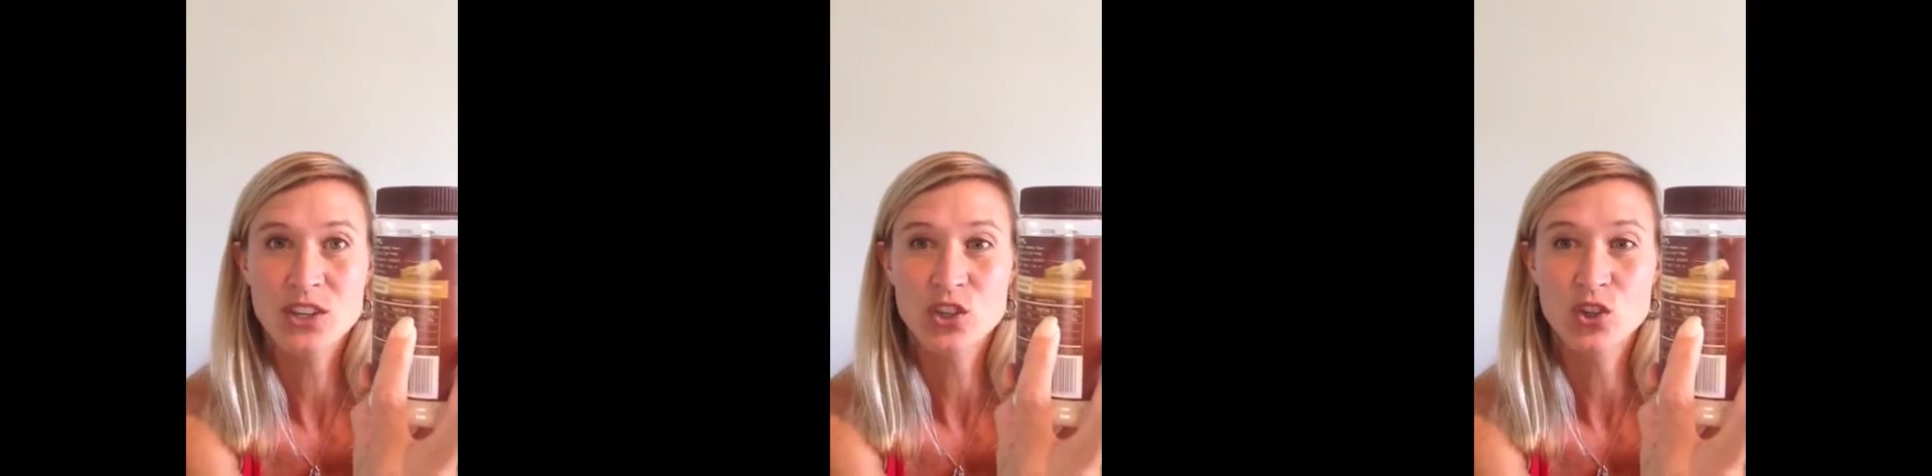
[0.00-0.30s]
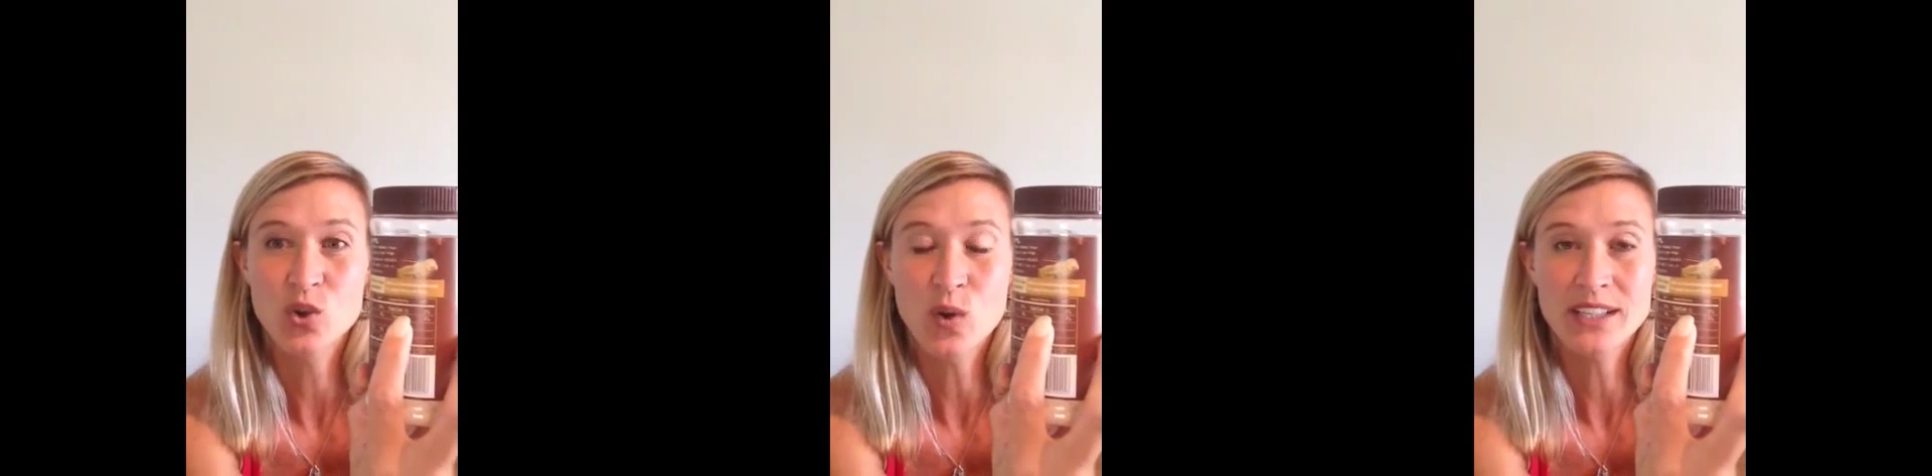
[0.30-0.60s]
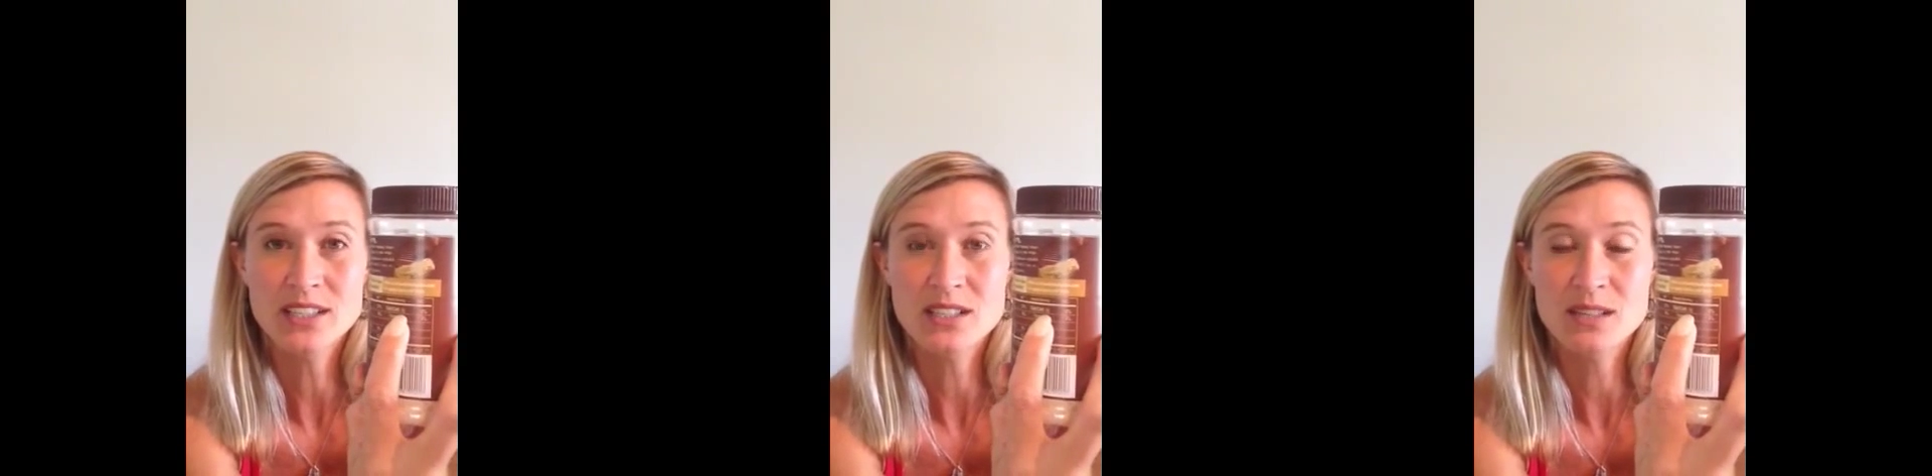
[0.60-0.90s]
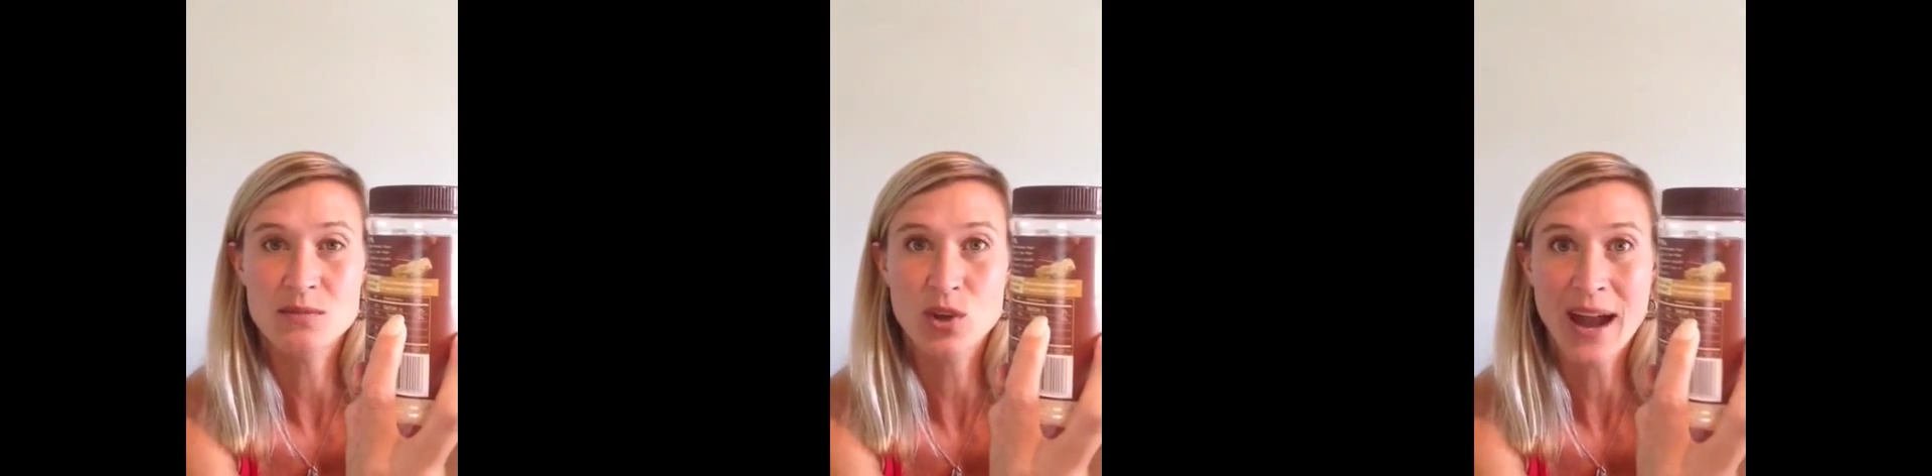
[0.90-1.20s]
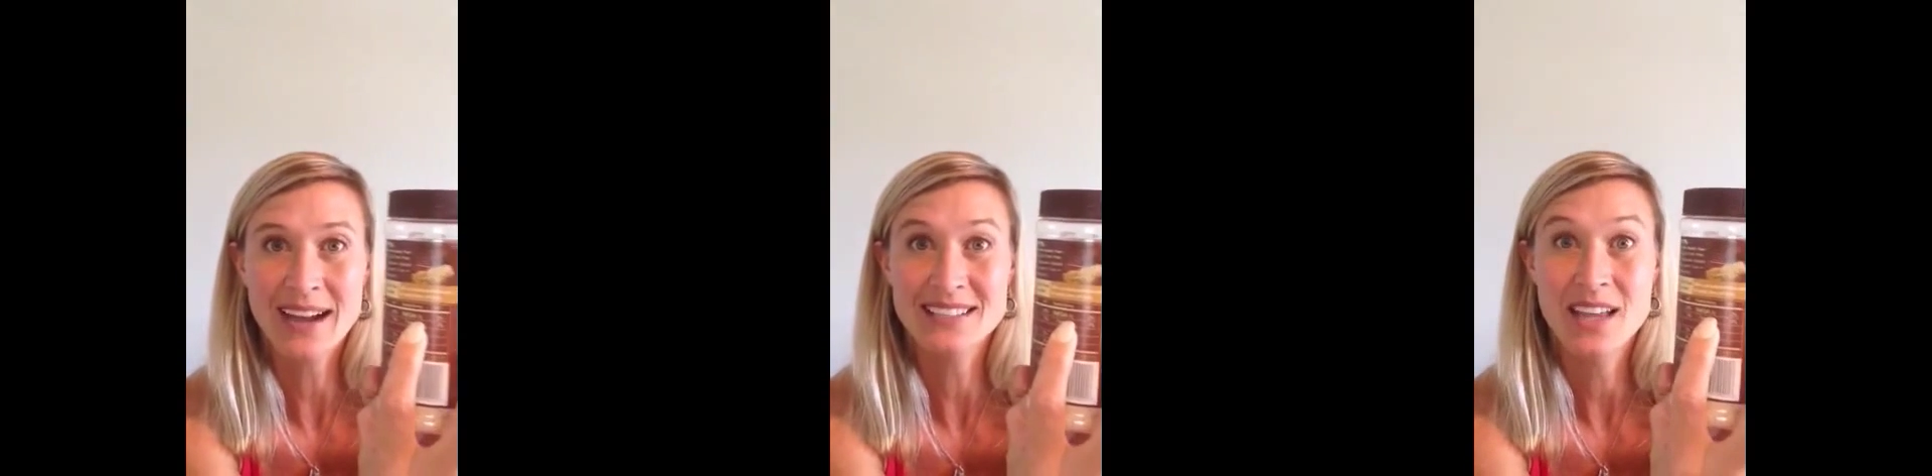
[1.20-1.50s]
you're going to
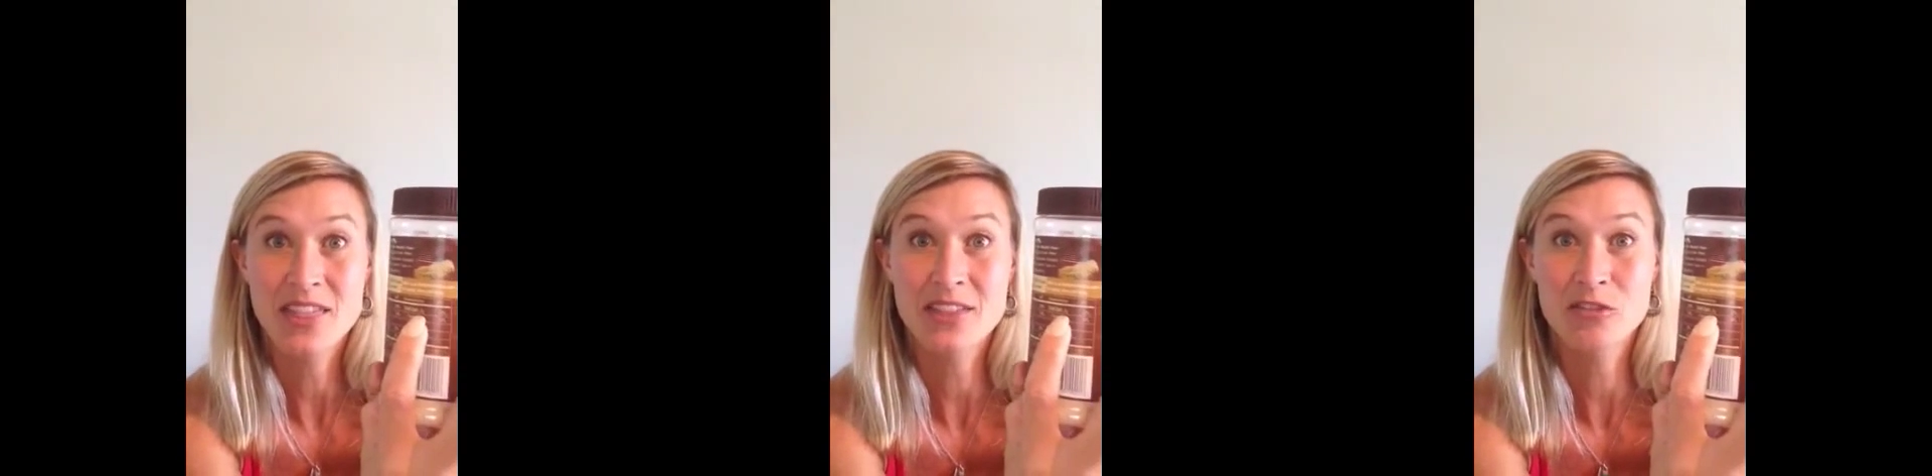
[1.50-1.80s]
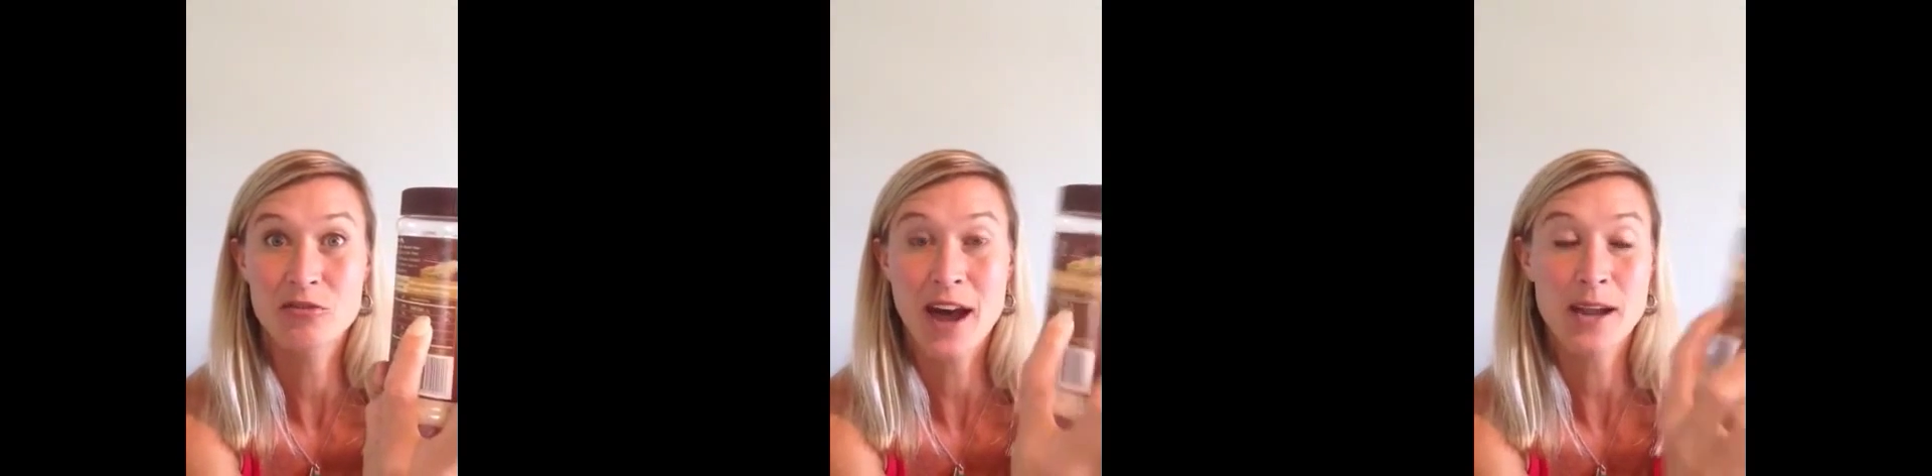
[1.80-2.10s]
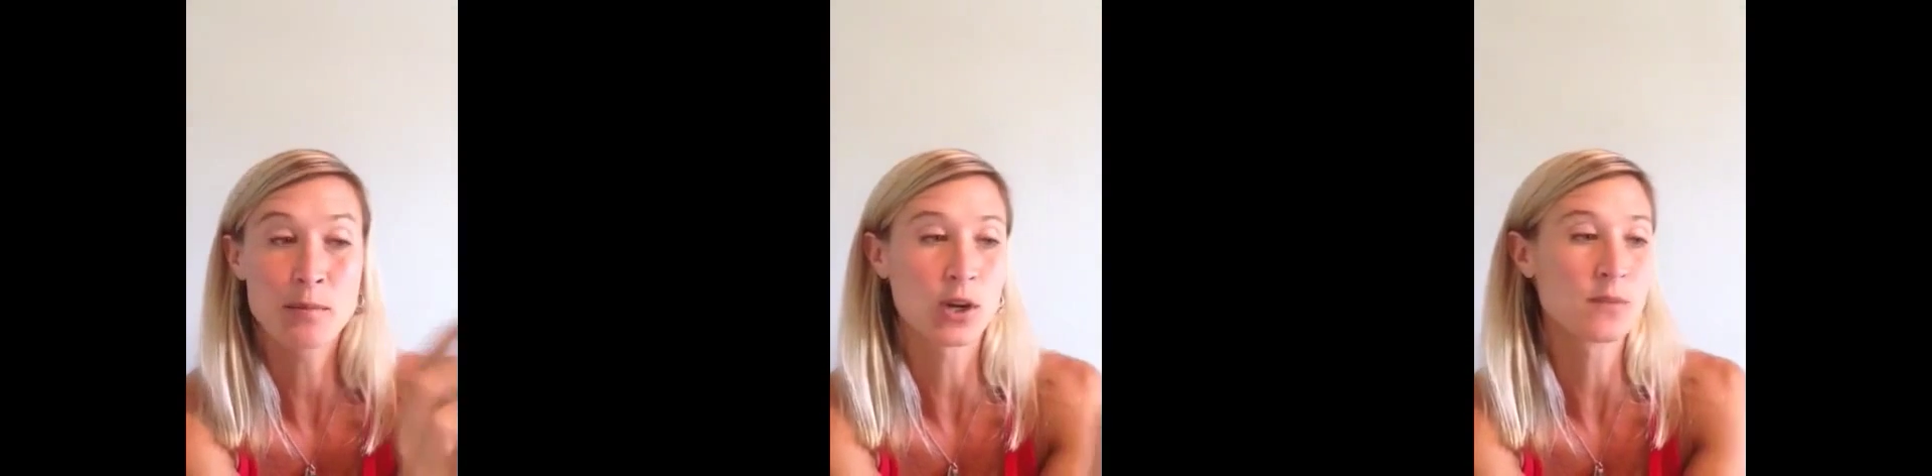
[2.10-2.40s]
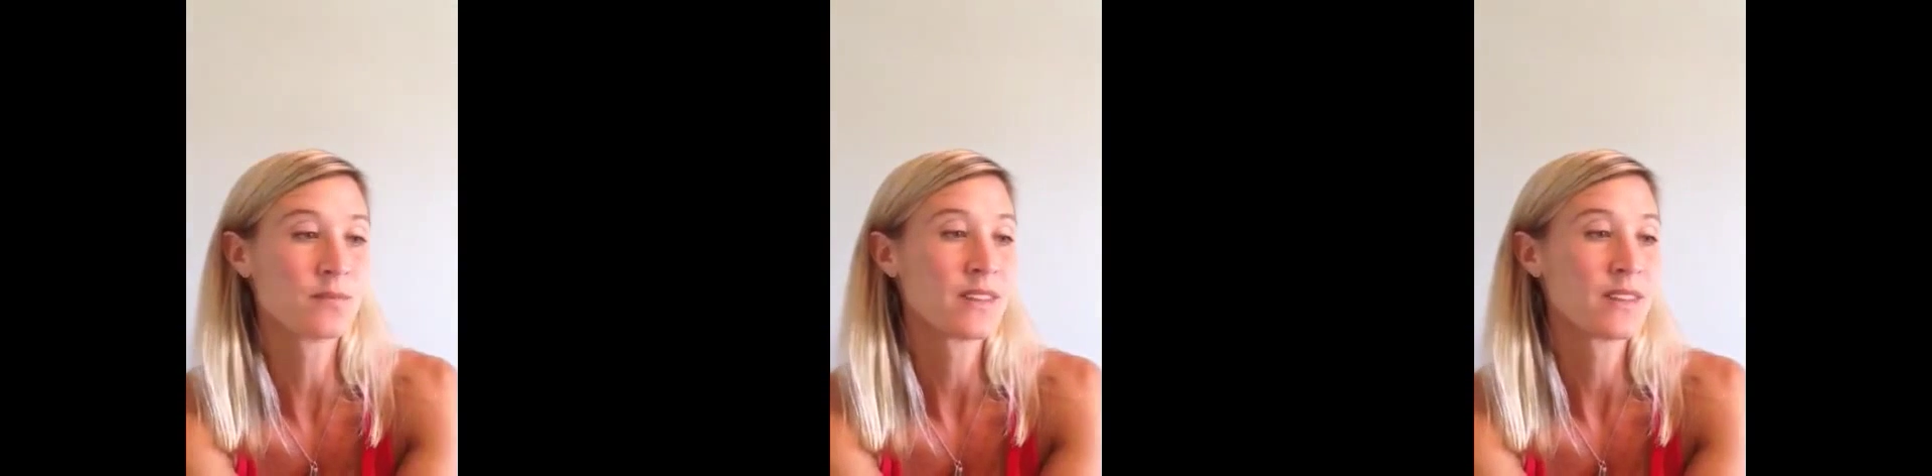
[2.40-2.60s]
subtract the fiber.